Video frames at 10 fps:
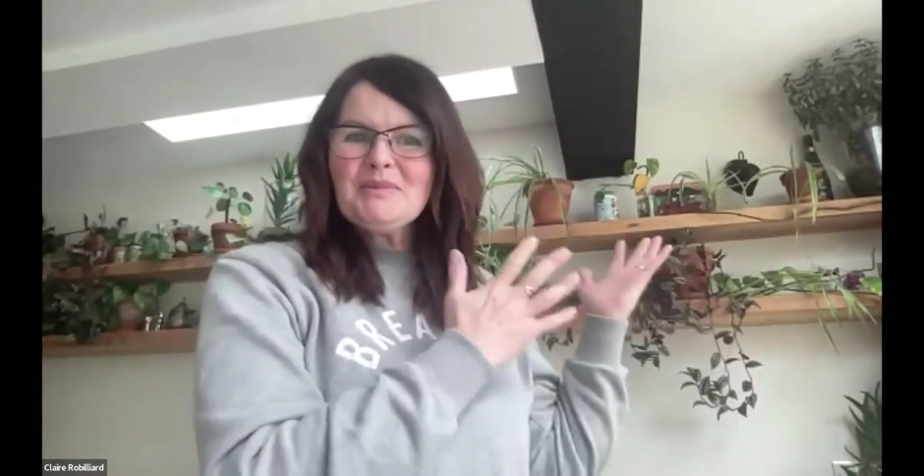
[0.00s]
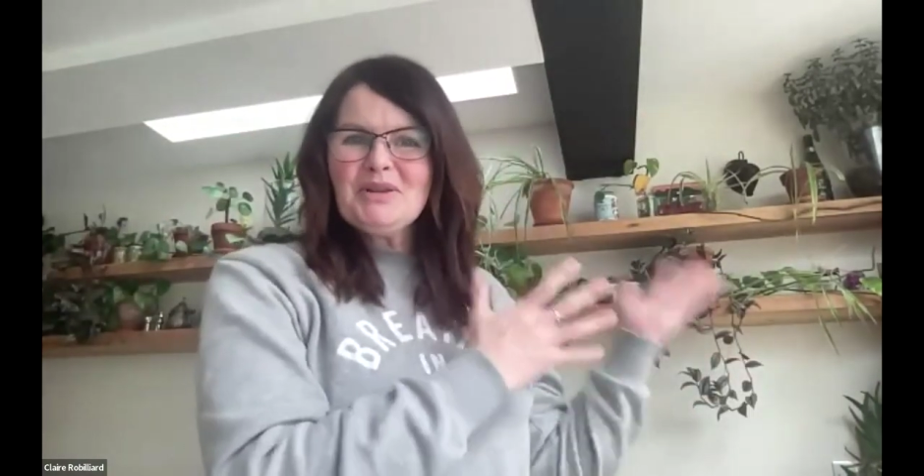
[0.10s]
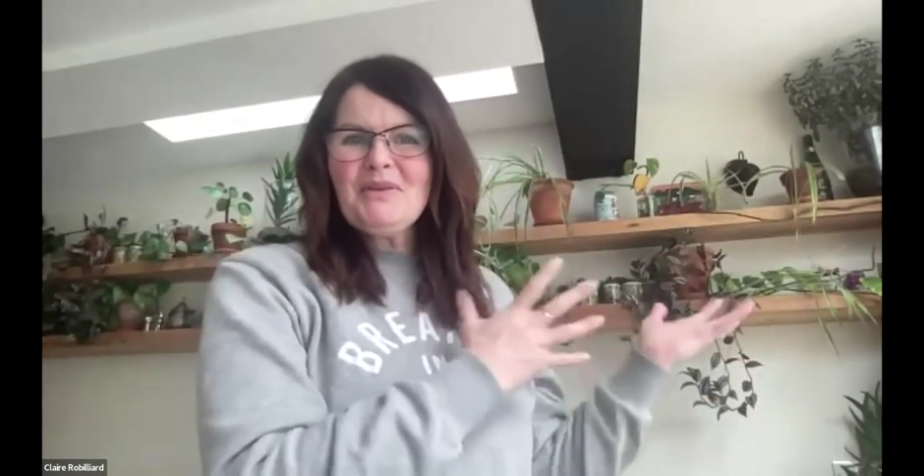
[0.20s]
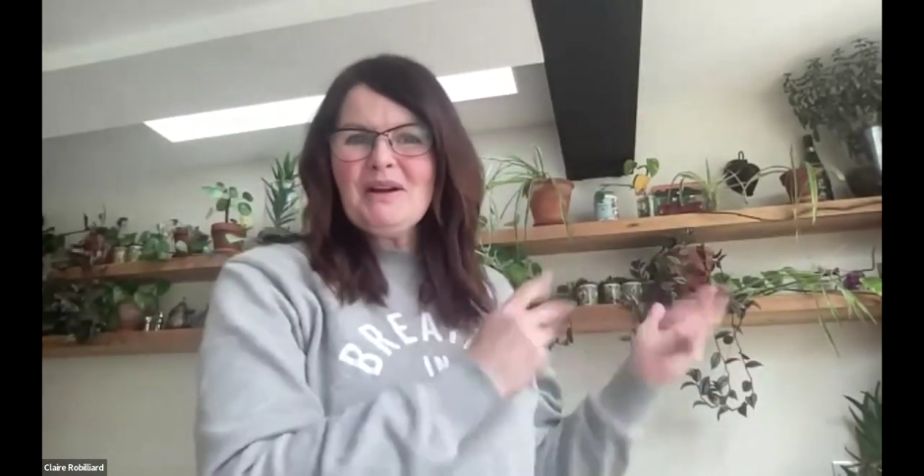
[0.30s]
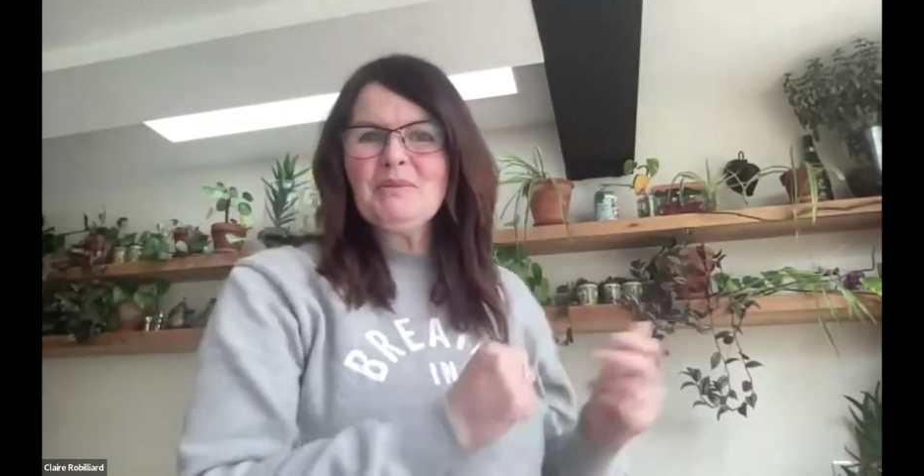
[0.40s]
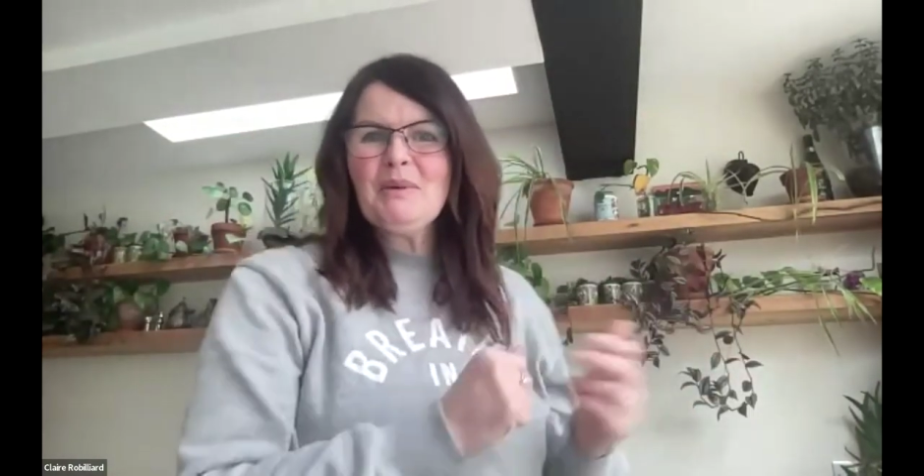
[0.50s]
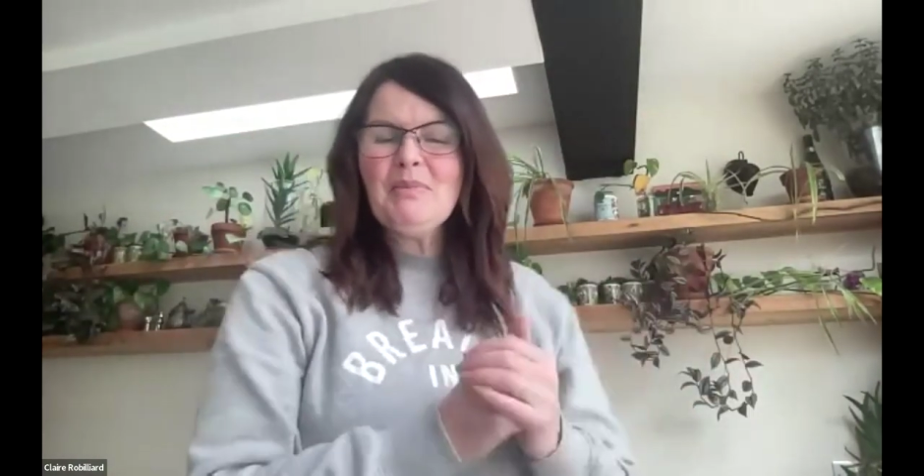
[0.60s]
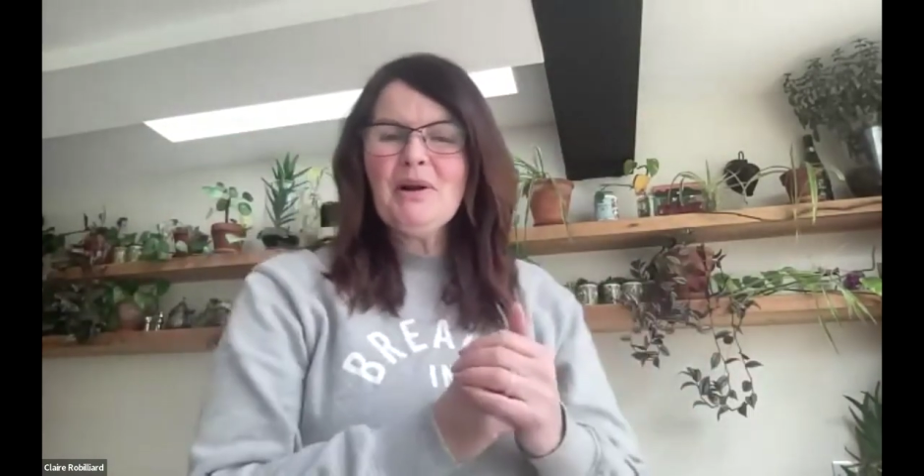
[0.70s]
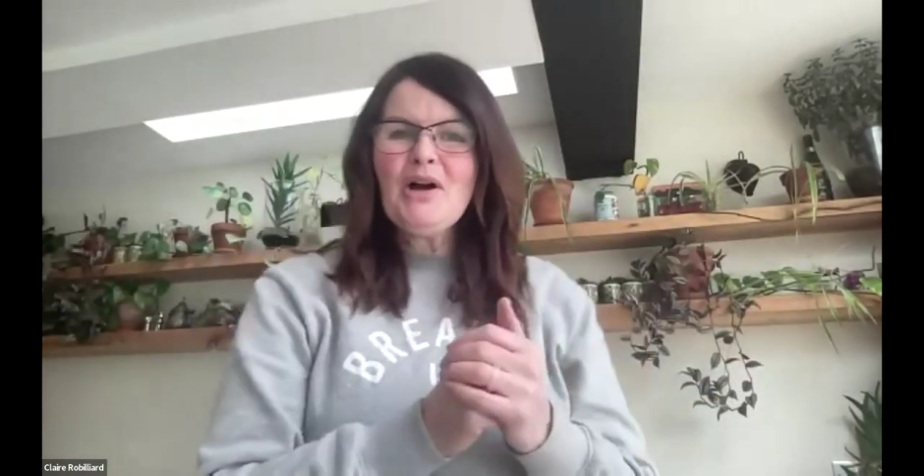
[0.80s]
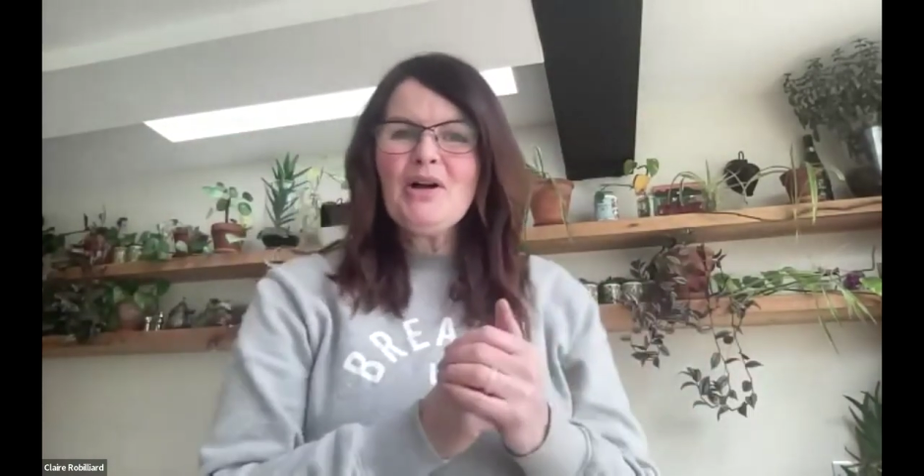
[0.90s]
I'm surrounded by
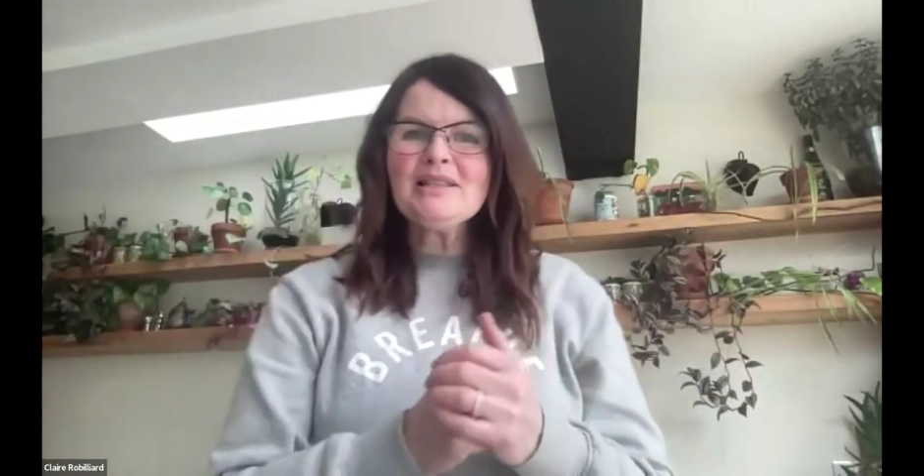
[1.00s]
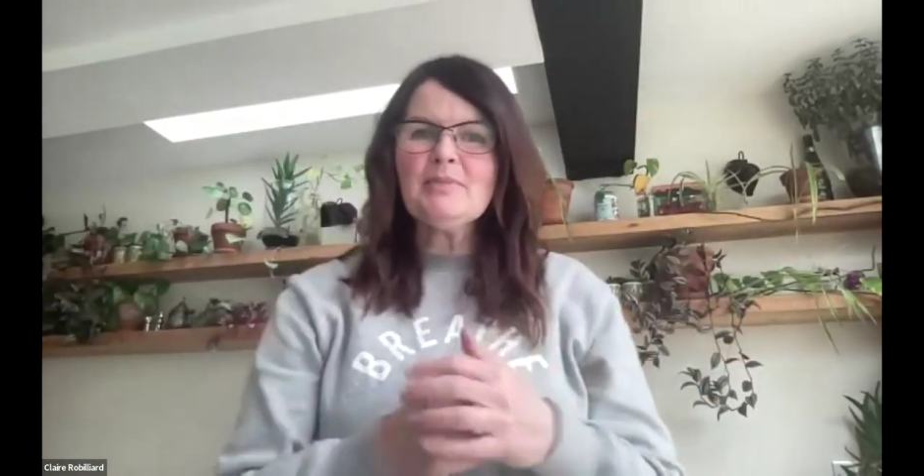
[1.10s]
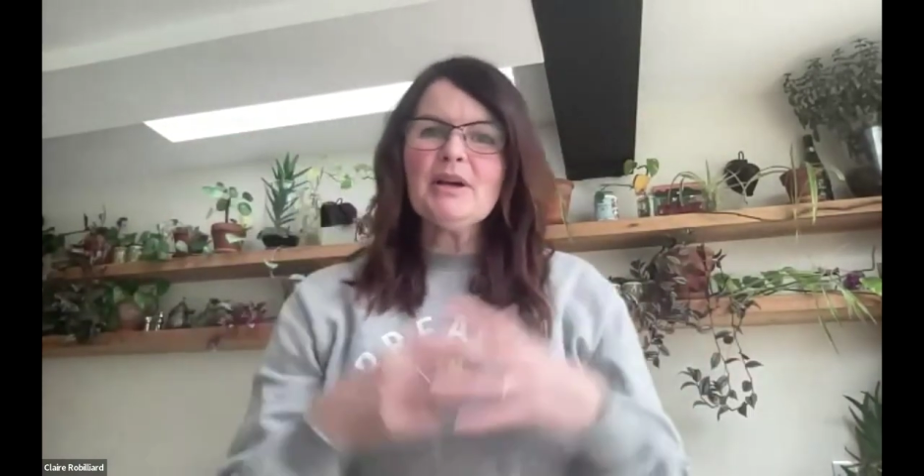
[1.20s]
plants